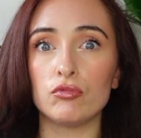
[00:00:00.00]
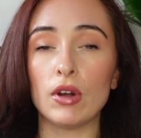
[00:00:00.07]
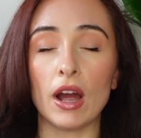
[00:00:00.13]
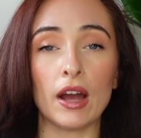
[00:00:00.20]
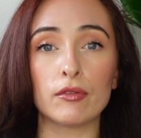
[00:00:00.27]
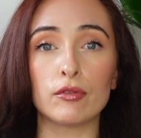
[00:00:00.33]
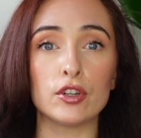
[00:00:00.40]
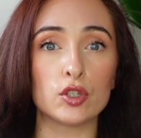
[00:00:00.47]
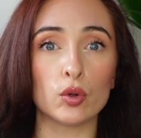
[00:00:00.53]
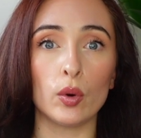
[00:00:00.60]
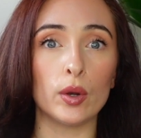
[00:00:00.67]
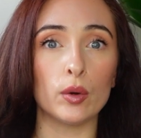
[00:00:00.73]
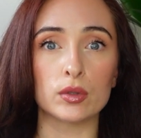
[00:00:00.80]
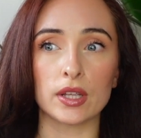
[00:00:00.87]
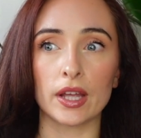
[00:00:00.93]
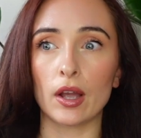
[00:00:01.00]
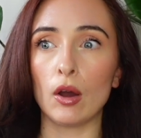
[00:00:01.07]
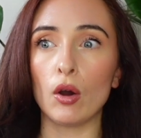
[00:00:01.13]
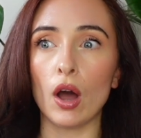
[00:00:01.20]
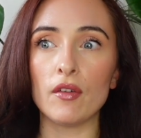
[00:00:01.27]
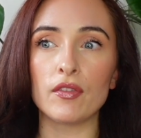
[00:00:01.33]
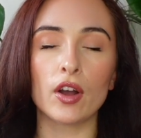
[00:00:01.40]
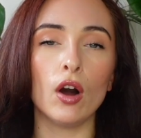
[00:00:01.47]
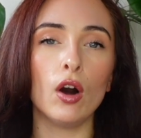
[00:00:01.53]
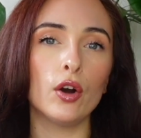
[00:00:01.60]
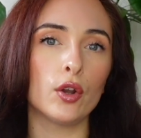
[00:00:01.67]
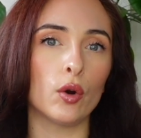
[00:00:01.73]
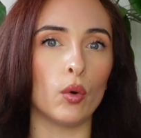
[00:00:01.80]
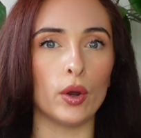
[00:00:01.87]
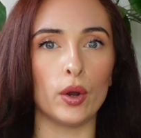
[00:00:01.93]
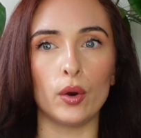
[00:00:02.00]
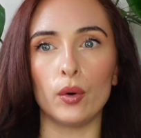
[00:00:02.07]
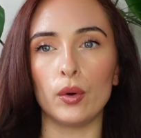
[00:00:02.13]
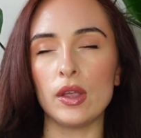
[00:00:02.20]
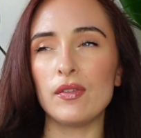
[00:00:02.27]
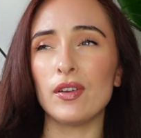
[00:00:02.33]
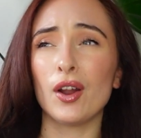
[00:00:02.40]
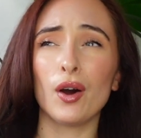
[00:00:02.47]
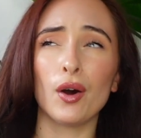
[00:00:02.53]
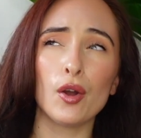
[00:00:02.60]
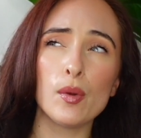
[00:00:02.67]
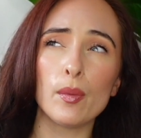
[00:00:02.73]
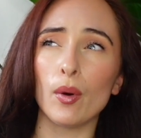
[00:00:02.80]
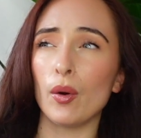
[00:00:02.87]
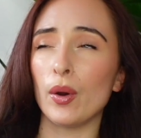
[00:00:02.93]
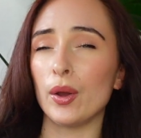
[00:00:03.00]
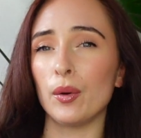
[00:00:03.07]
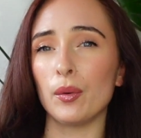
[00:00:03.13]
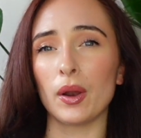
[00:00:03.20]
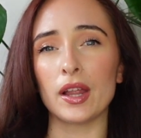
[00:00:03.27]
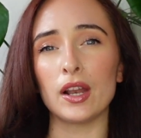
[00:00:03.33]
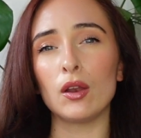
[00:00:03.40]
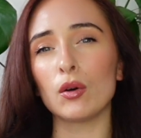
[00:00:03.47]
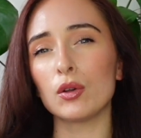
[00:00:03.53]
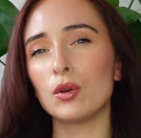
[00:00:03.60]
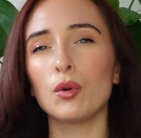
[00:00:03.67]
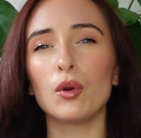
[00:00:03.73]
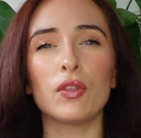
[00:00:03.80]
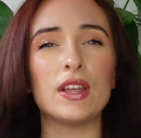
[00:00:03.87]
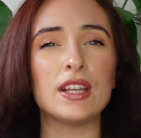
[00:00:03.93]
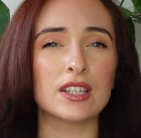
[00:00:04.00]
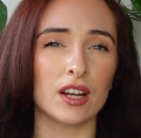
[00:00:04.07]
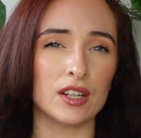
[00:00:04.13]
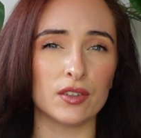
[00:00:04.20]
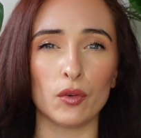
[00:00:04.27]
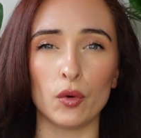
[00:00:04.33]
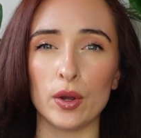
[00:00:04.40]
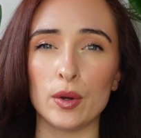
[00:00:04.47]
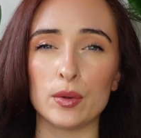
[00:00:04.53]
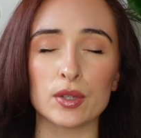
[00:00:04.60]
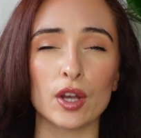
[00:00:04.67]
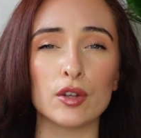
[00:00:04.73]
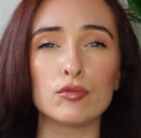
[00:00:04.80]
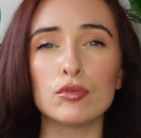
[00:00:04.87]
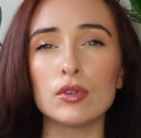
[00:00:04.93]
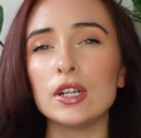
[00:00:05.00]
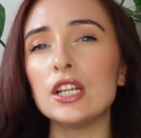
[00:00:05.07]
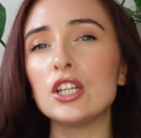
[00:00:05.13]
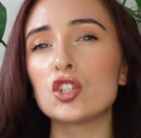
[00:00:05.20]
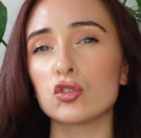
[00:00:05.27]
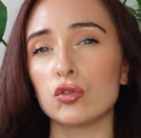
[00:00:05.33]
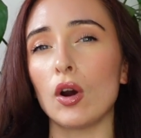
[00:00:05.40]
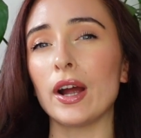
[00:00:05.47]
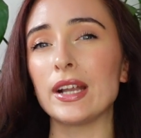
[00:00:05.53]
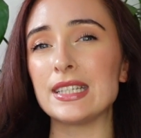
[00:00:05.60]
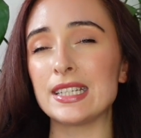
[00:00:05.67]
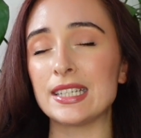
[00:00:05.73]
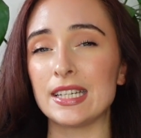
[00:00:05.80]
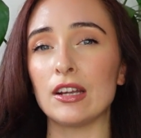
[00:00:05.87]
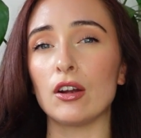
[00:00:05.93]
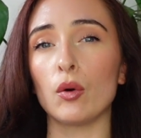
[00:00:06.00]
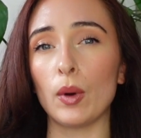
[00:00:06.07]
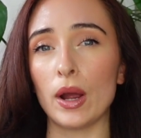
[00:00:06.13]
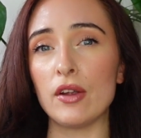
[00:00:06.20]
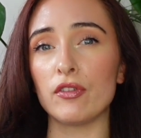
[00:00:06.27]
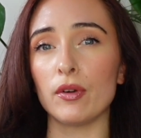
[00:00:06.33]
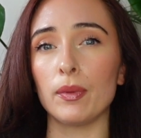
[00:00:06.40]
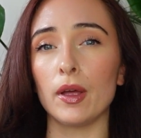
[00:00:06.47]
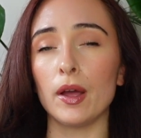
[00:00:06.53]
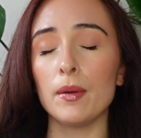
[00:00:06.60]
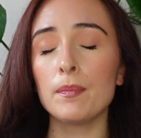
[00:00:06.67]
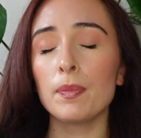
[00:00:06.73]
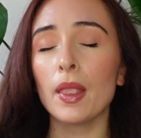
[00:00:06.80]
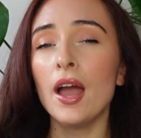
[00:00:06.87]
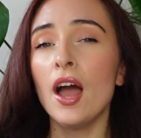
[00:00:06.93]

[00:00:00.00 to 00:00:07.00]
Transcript: average oils like avocado oil, even jojoba oil, like all of these kinds of oils, I really try and steer away from them.